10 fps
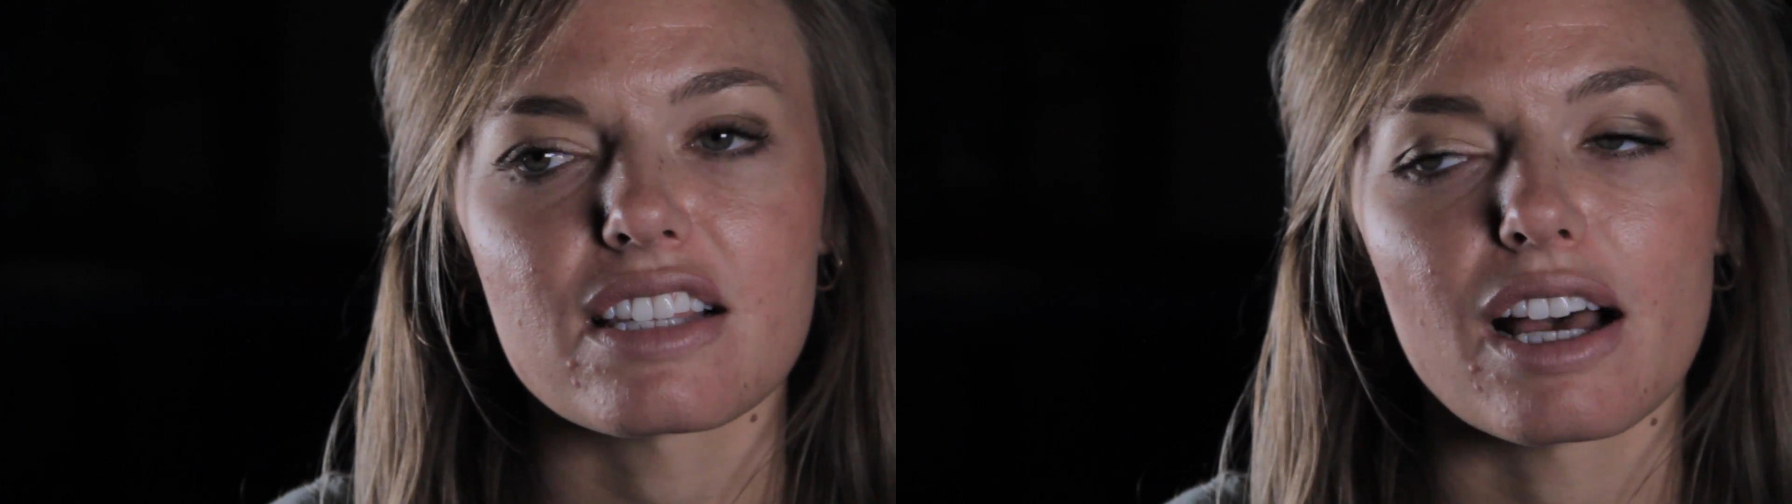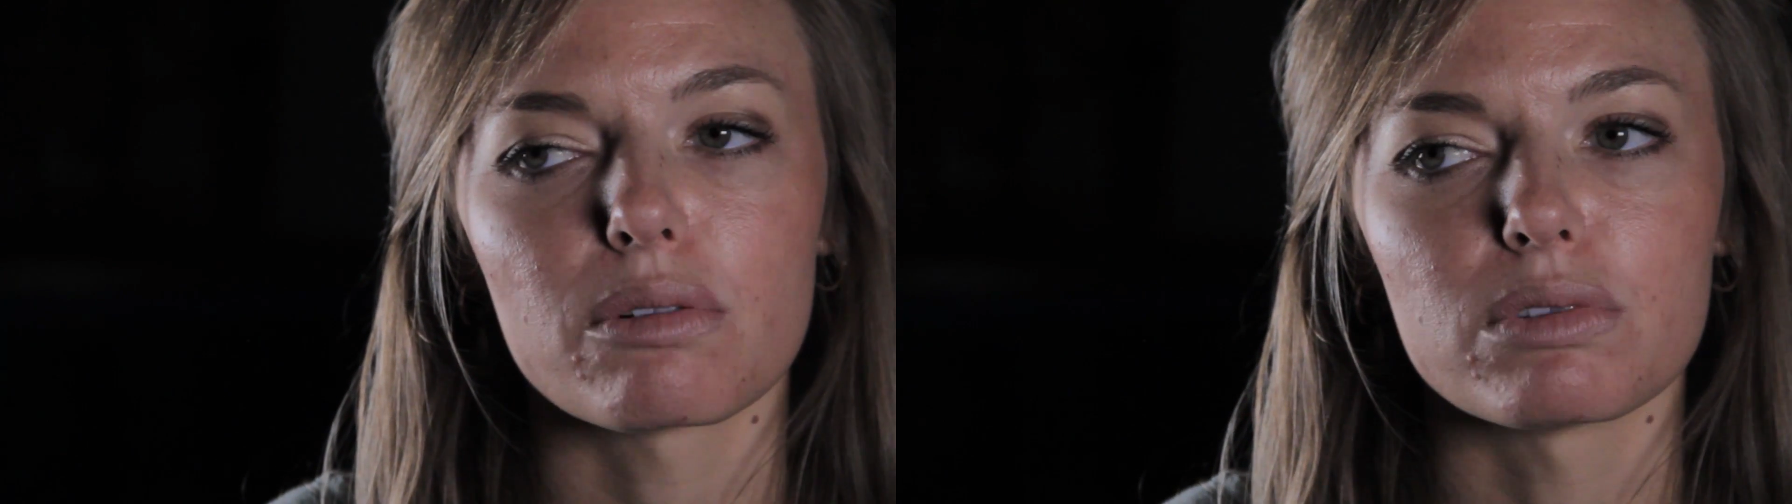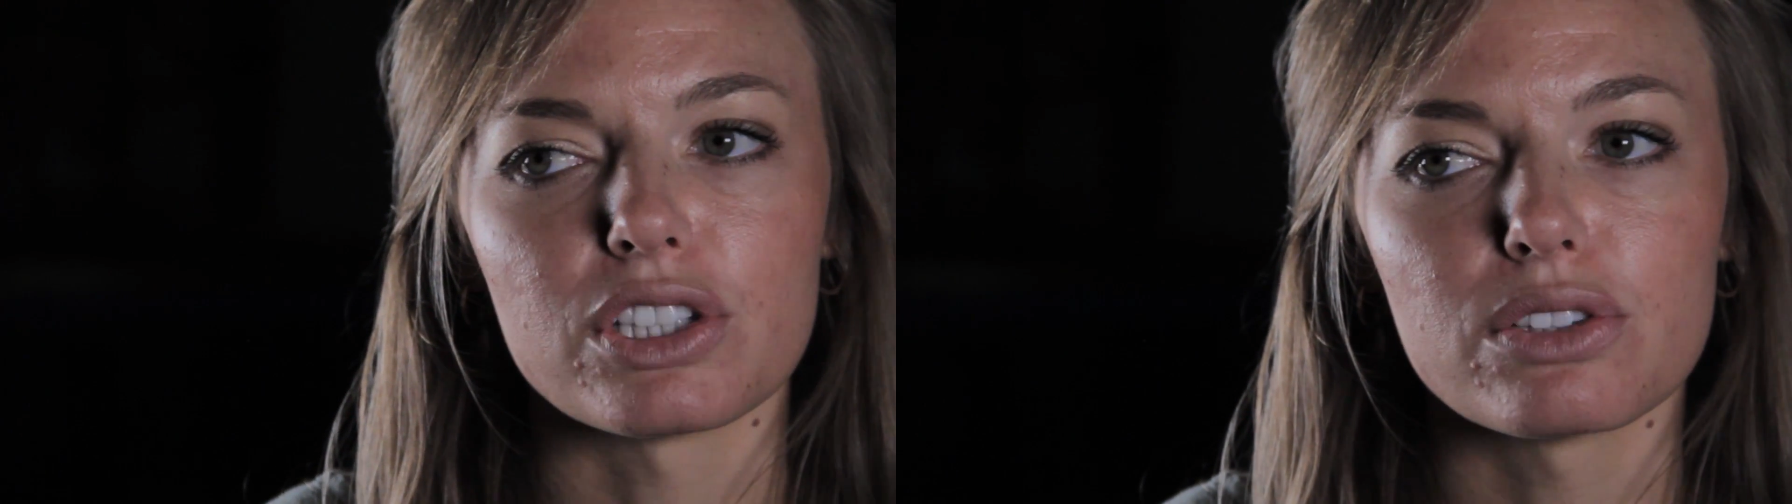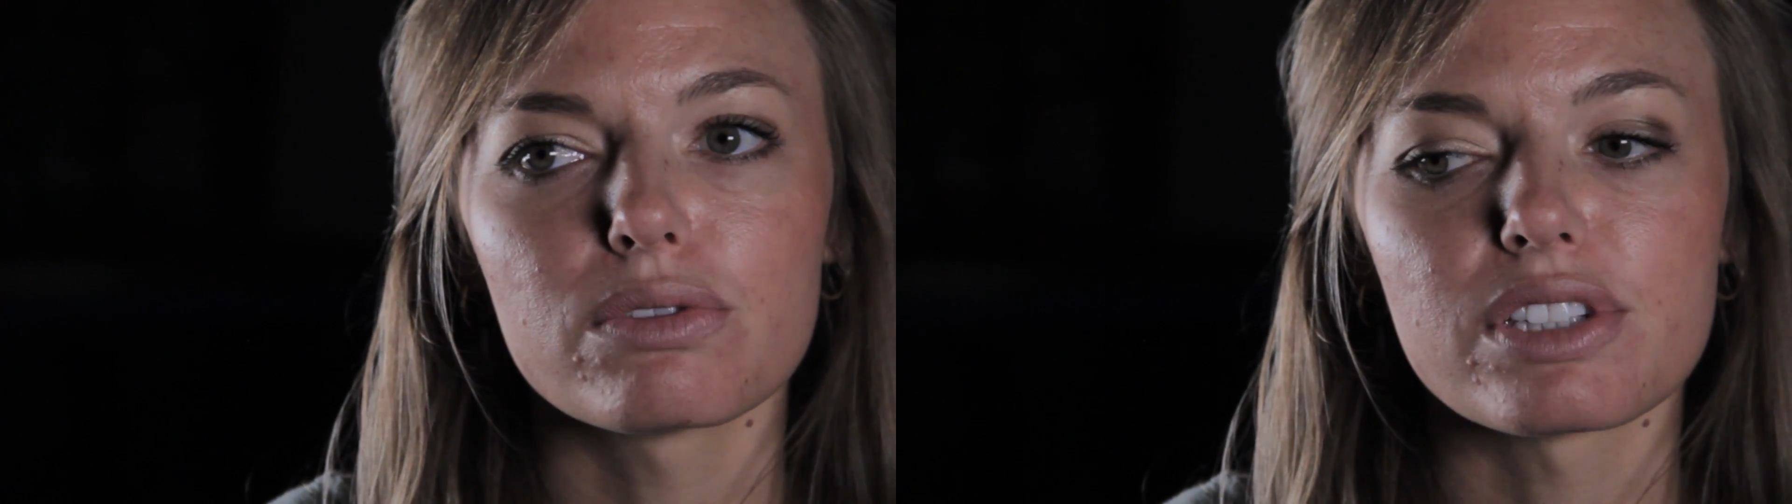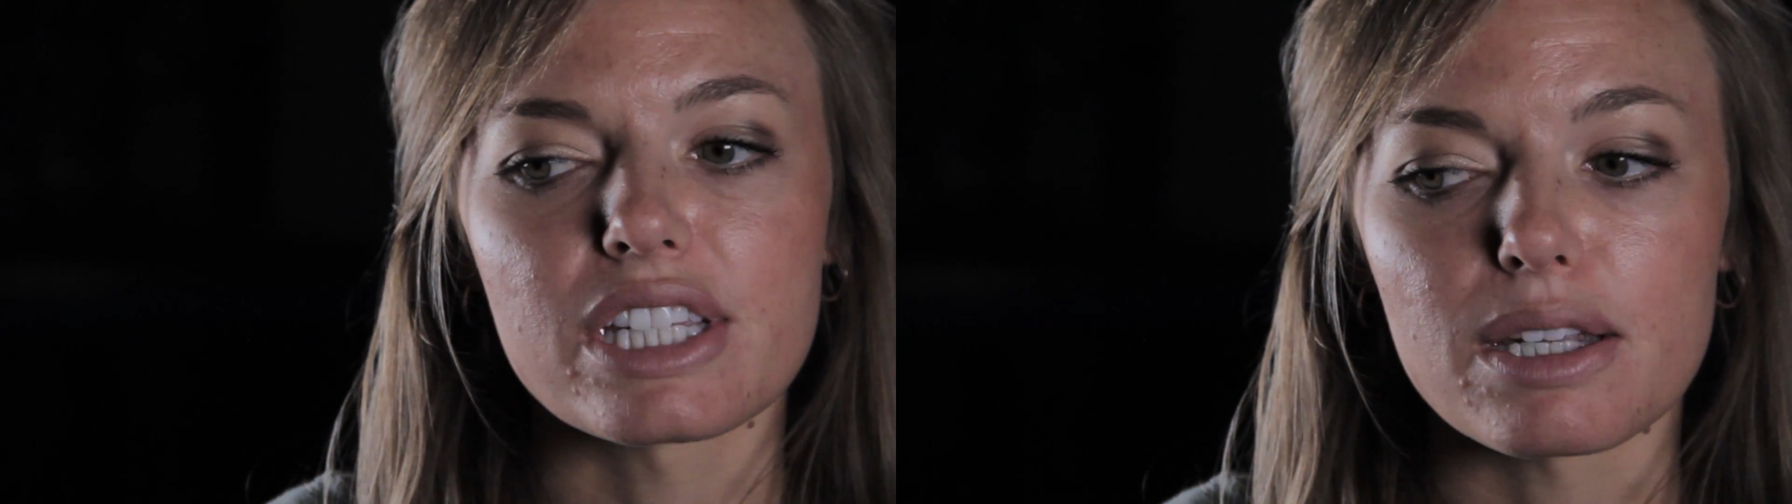that when you
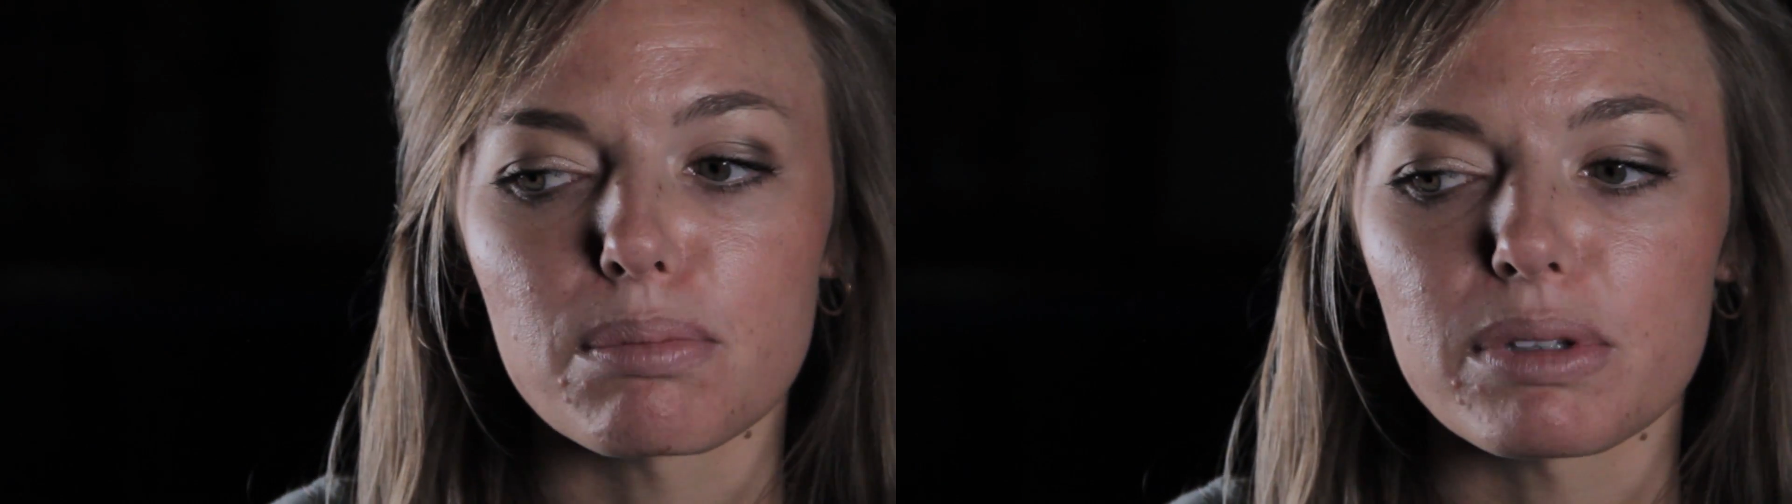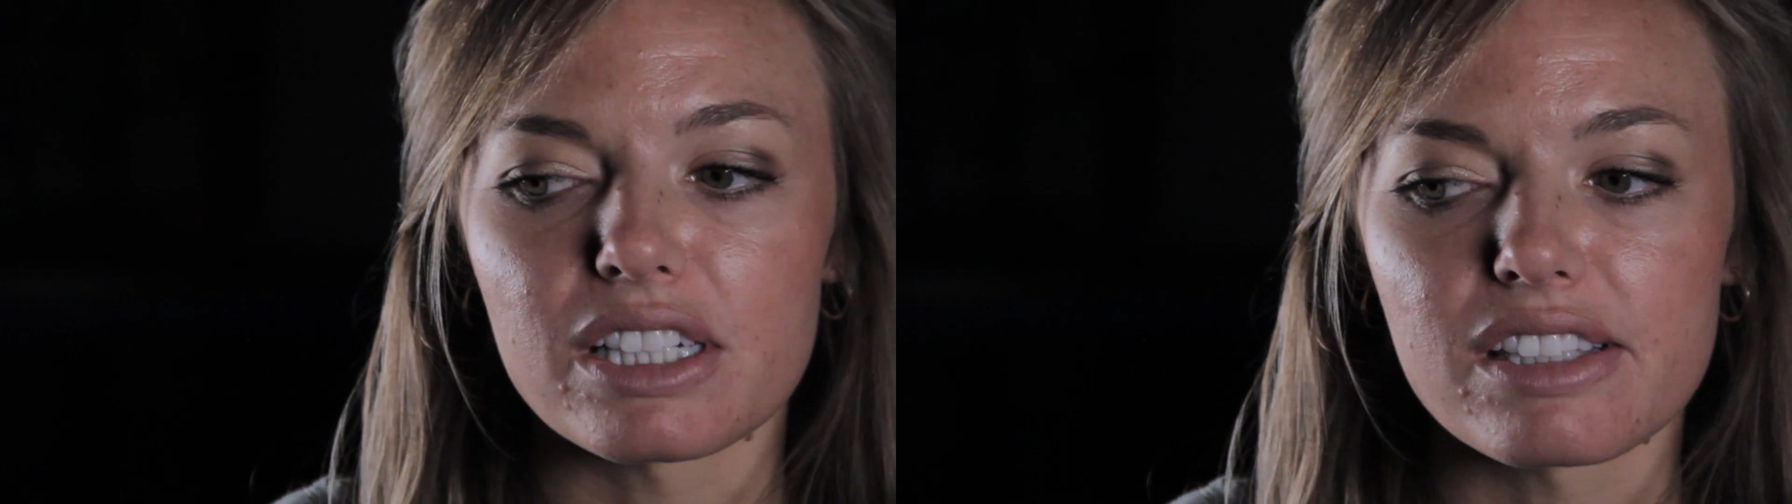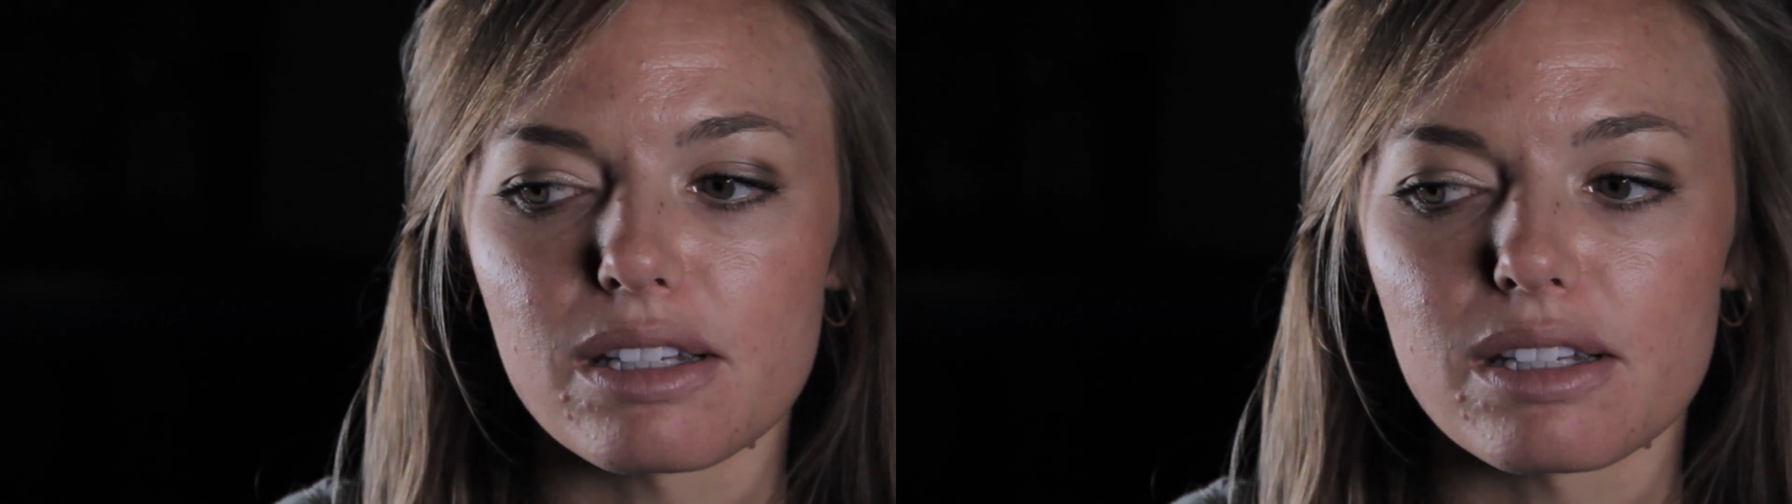deeply,